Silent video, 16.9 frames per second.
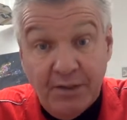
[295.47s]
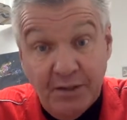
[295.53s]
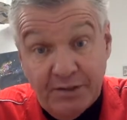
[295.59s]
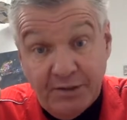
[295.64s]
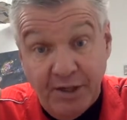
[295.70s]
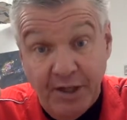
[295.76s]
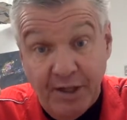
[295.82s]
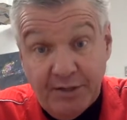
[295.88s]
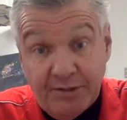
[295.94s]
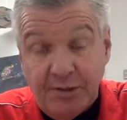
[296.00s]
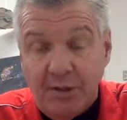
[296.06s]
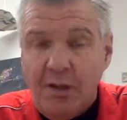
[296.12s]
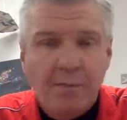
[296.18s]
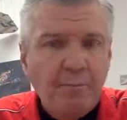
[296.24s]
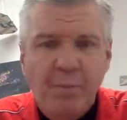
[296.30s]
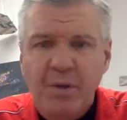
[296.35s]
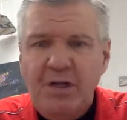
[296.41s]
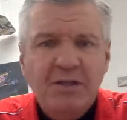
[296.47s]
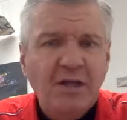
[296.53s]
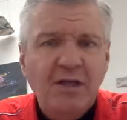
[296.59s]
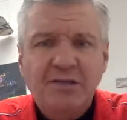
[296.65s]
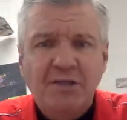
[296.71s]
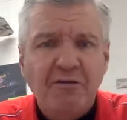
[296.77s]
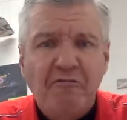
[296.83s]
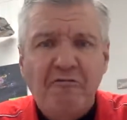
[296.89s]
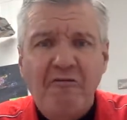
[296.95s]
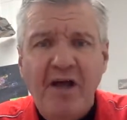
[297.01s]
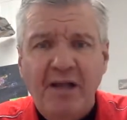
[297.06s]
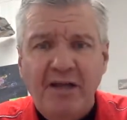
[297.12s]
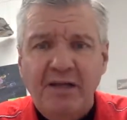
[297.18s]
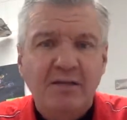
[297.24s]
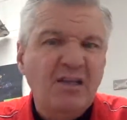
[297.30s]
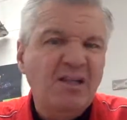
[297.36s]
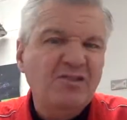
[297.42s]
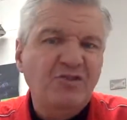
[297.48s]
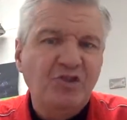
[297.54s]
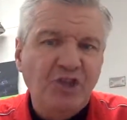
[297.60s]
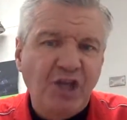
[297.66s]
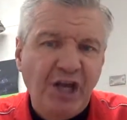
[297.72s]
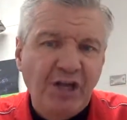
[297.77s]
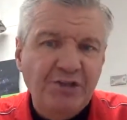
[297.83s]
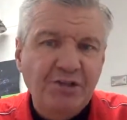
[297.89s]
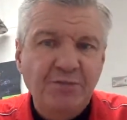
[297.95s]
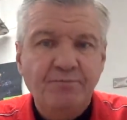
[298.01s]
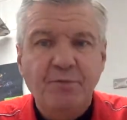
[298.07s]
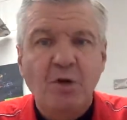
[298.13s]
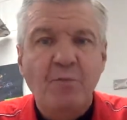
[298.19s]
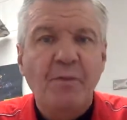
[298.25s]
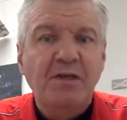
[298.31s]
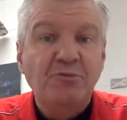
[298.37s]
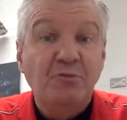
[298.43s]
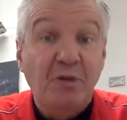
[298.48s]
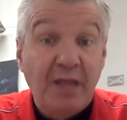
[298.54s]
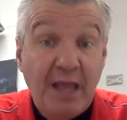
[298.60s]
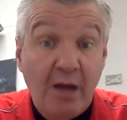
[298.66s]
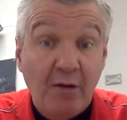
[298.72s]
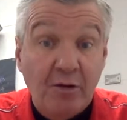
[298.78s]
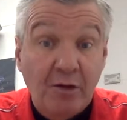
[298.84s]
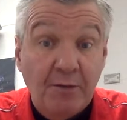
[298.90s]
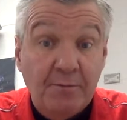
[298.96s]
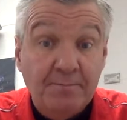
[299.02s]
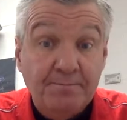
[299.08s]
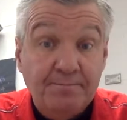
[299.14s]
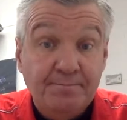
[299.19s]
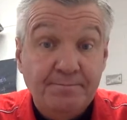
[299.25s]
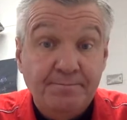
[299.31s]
in this case, but it doesn't affect it, doesn't change it or mess with the outcome.